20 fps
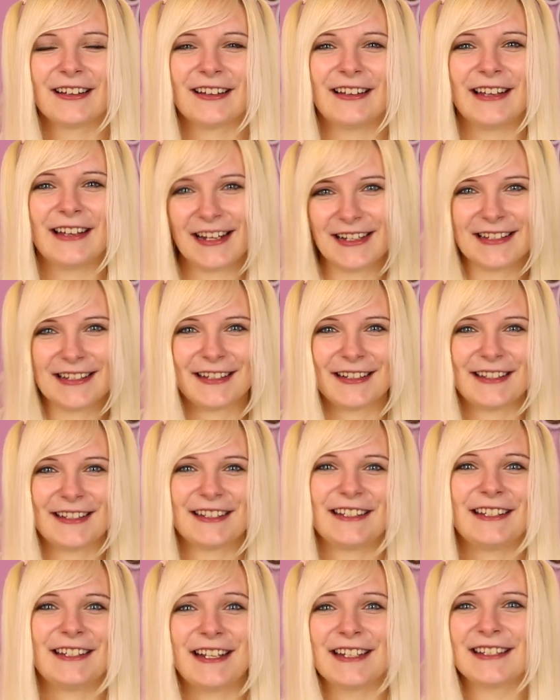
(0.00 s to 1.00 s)
the
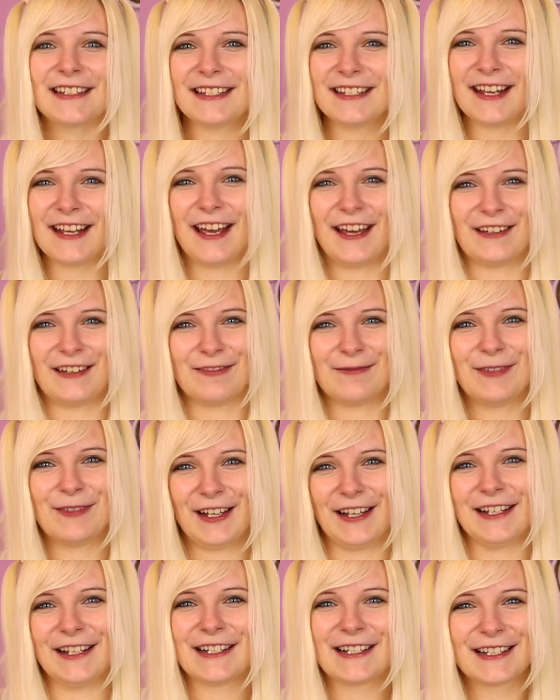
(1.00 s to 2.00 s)
latest Yeastken
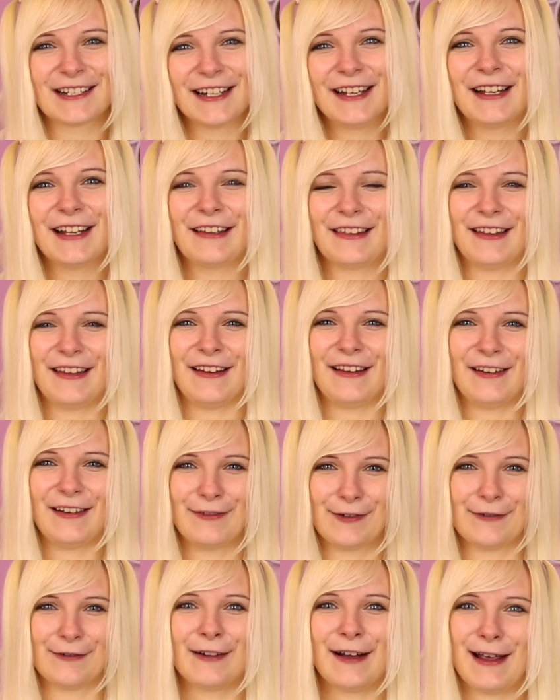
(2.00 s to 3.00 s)
plush that
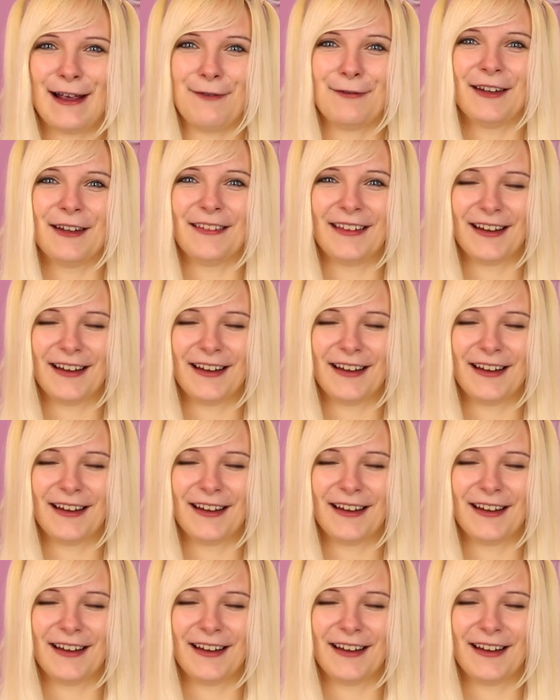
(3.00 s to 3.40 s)
have arrived,